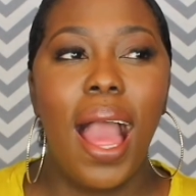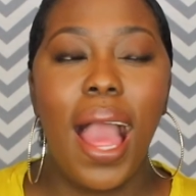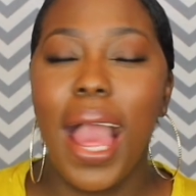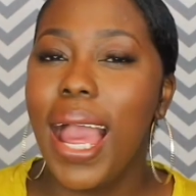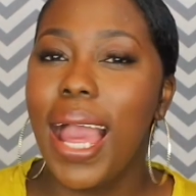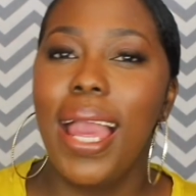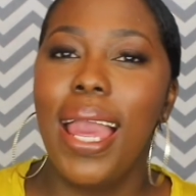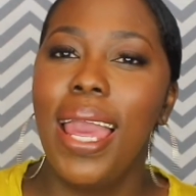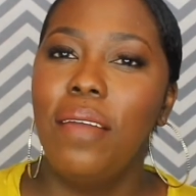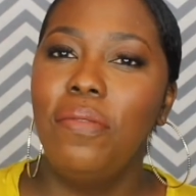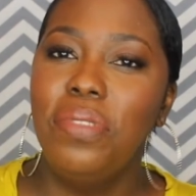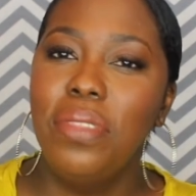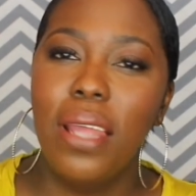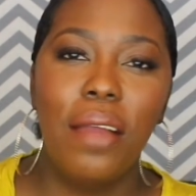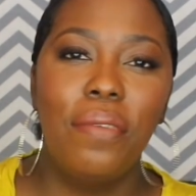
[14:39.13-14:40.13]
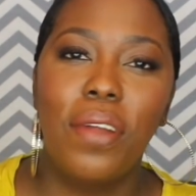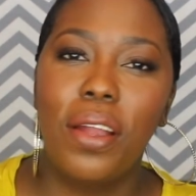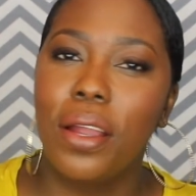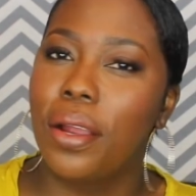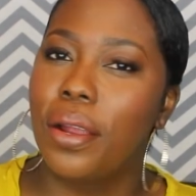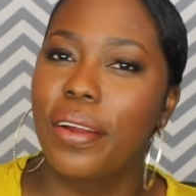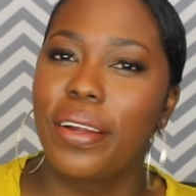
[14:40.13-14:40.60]
I have never
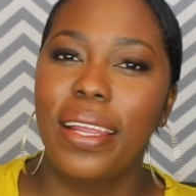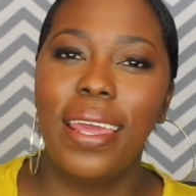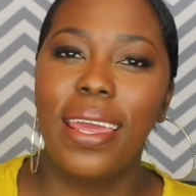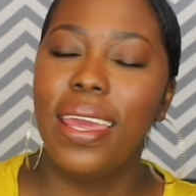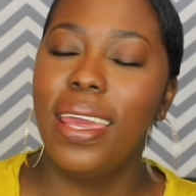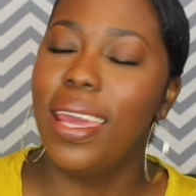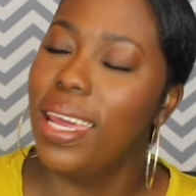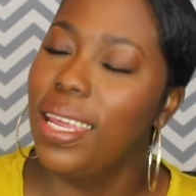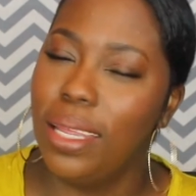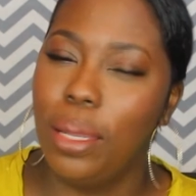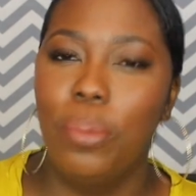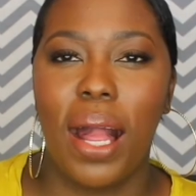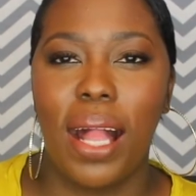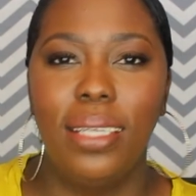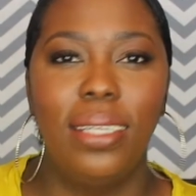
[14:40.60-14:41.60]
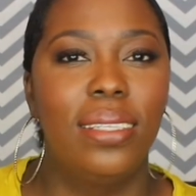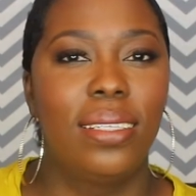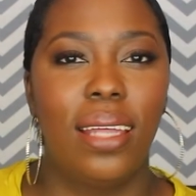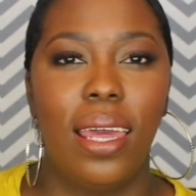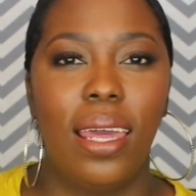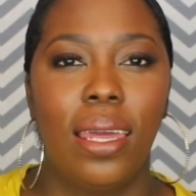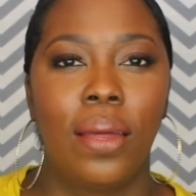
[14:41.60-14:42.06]
heard anybody
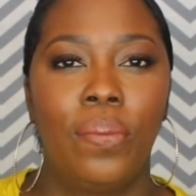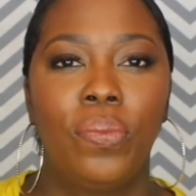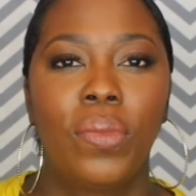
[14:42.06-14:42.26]
say,